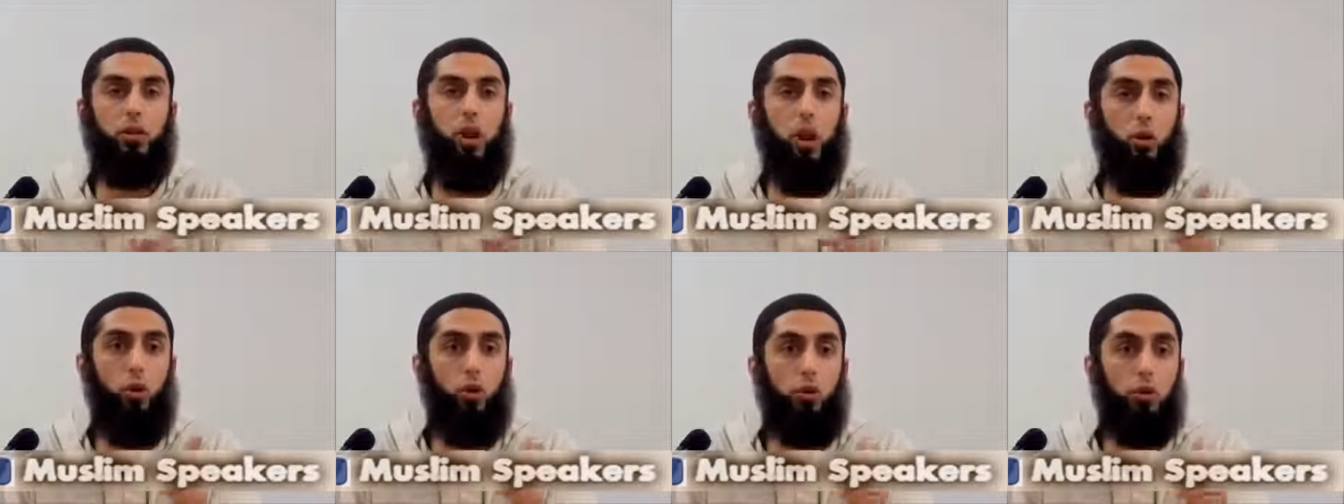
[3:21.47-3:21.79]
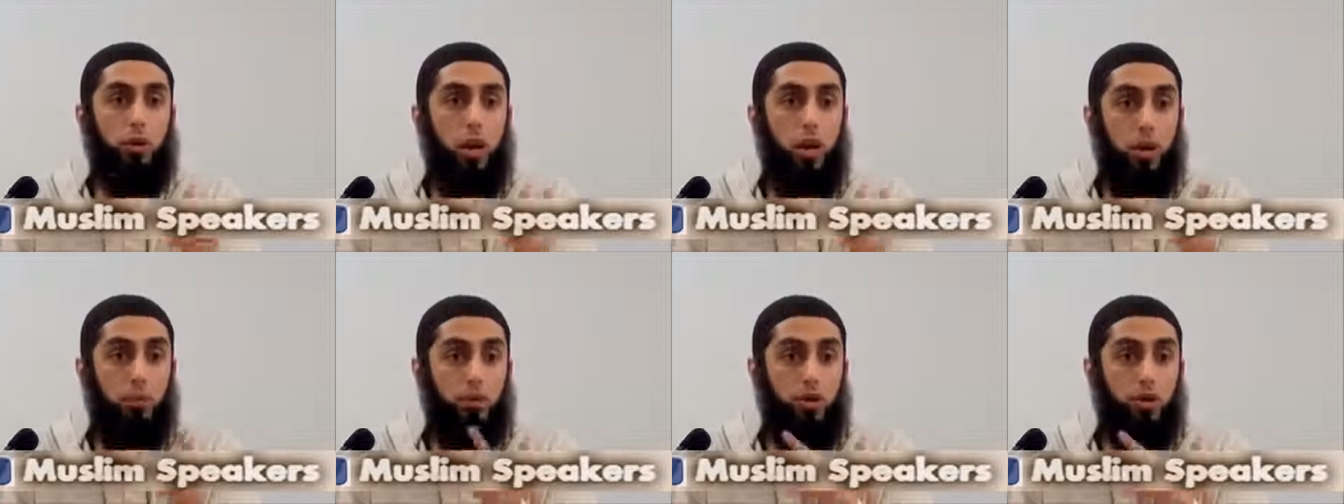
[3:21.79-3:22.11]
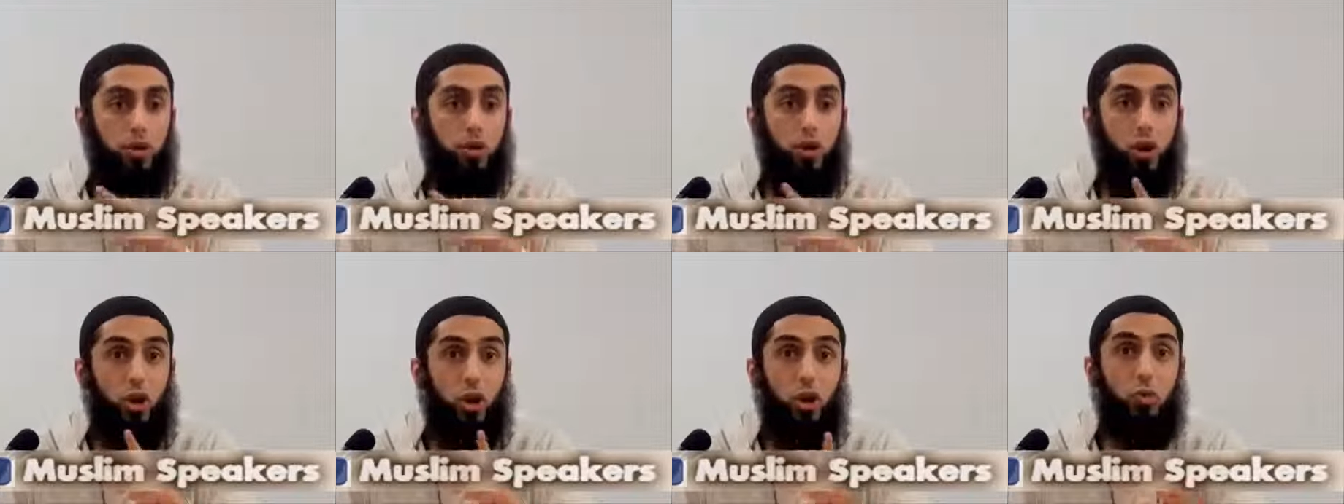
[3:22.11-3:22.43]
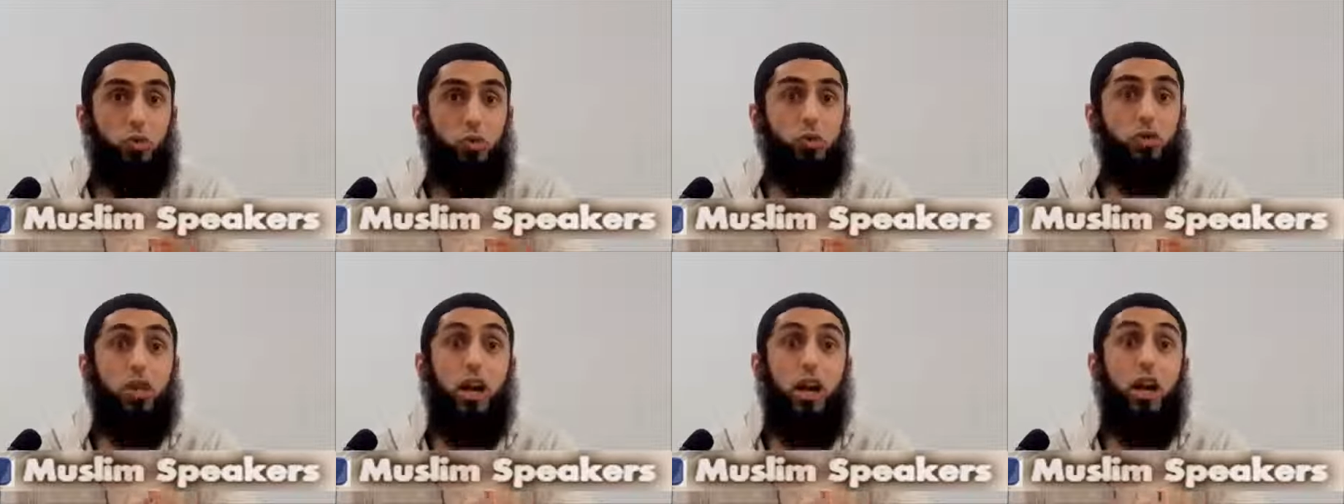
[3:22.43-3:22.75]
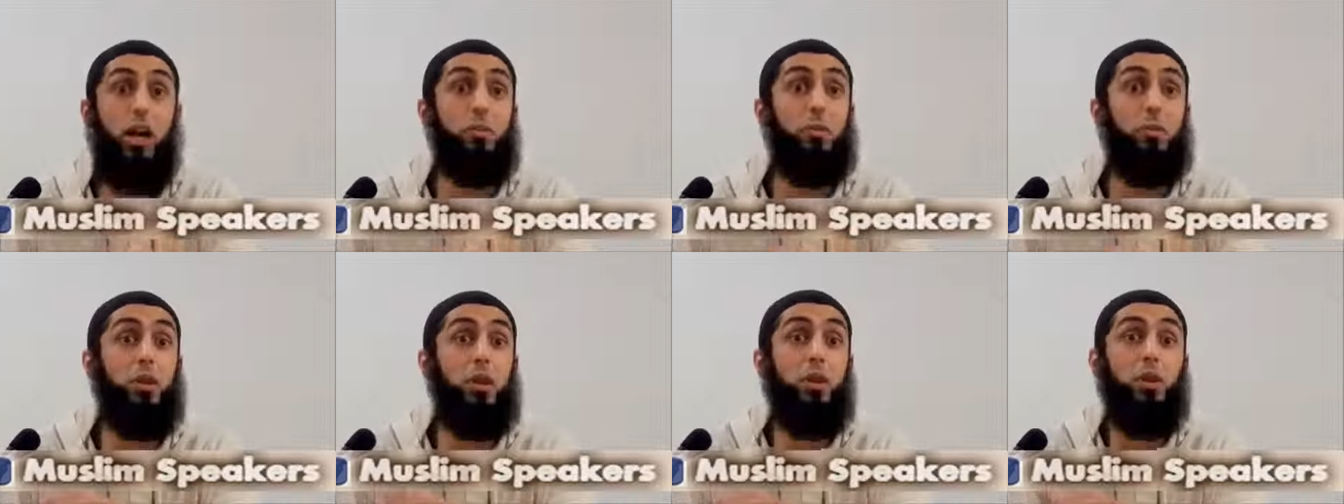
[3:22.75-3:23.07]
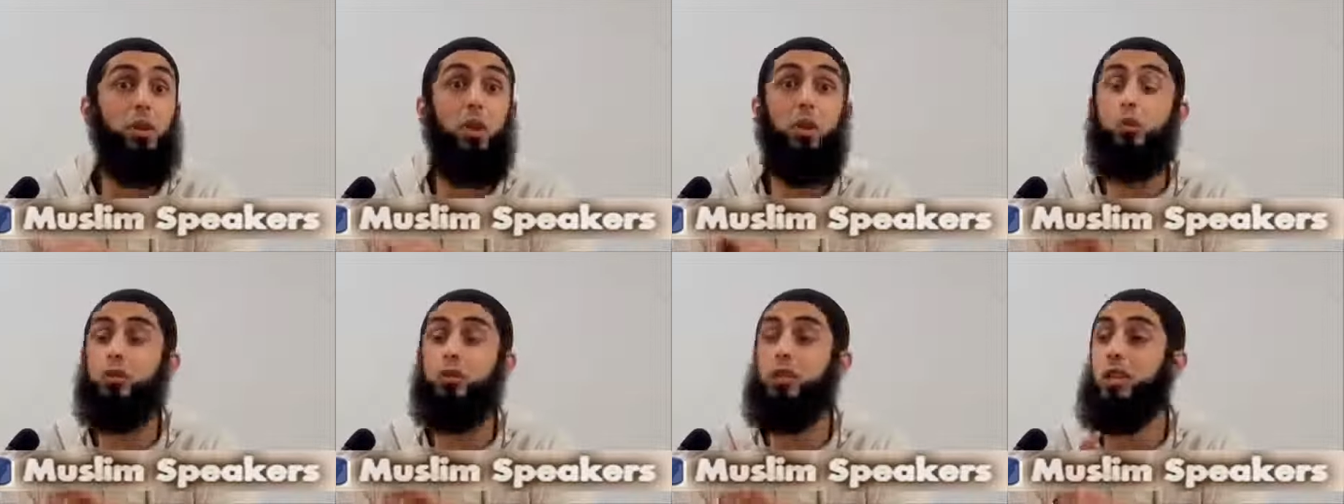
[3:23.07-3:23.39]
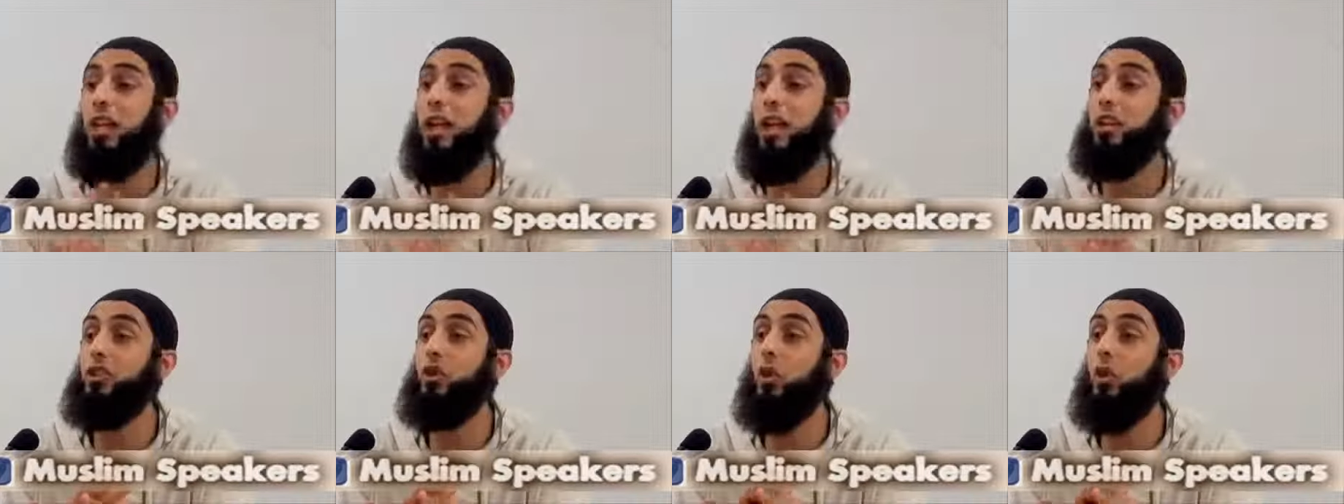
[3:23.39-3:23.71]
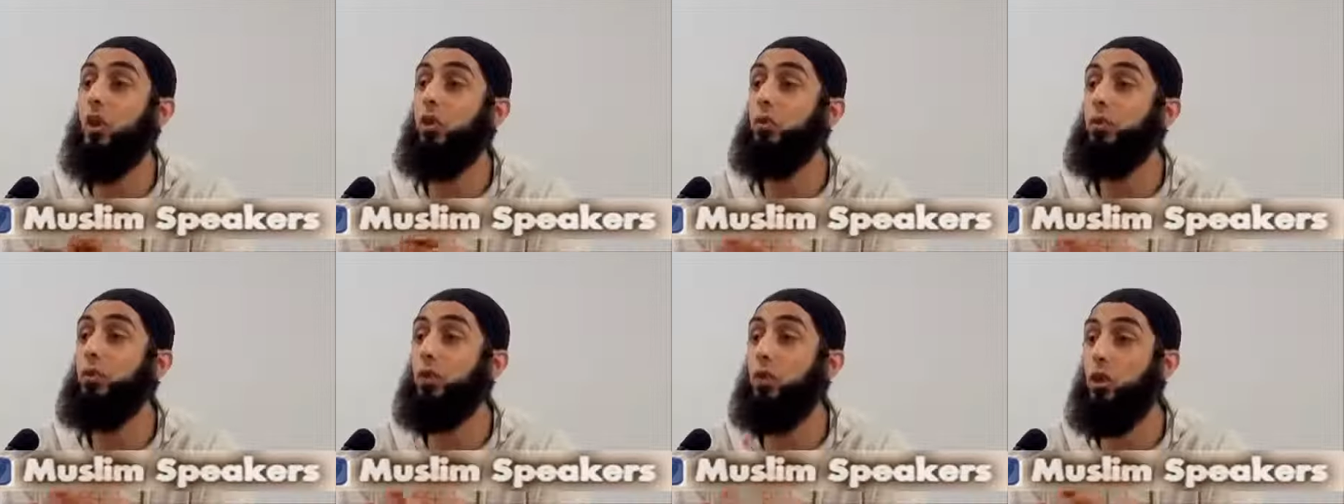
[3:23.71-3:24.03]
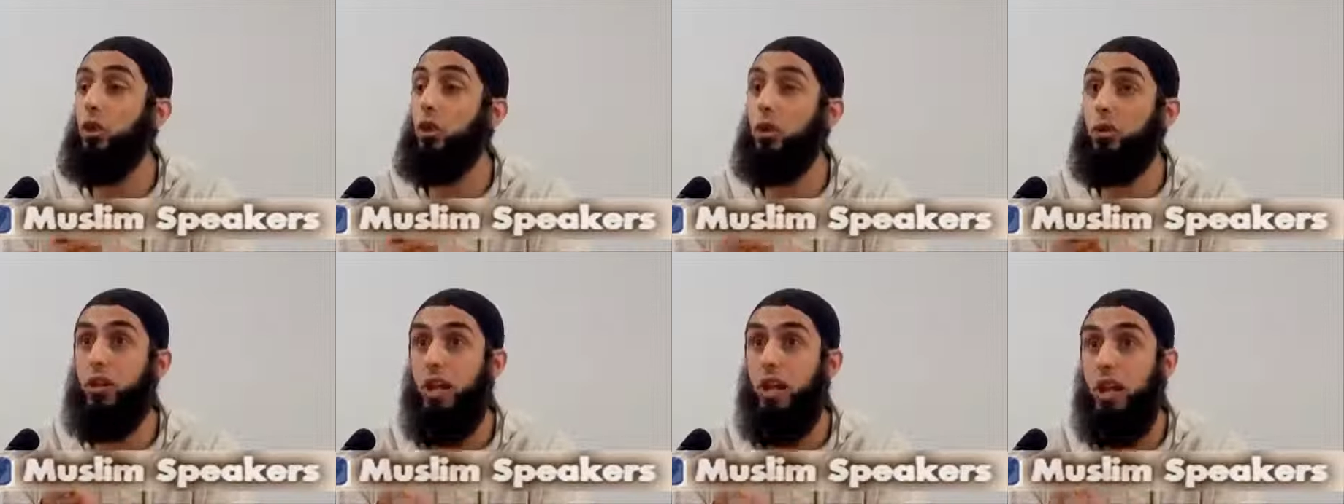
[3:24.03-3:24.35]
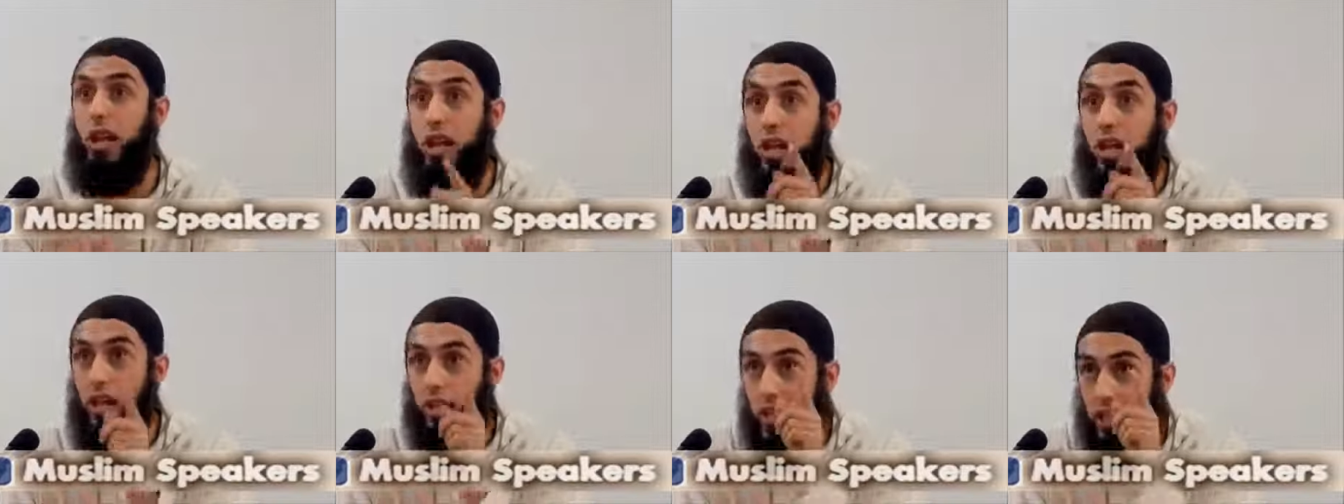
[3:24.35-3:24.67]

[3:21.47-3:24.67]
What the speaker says: Gold comes and goes. Time, when it goes, it has gone for good.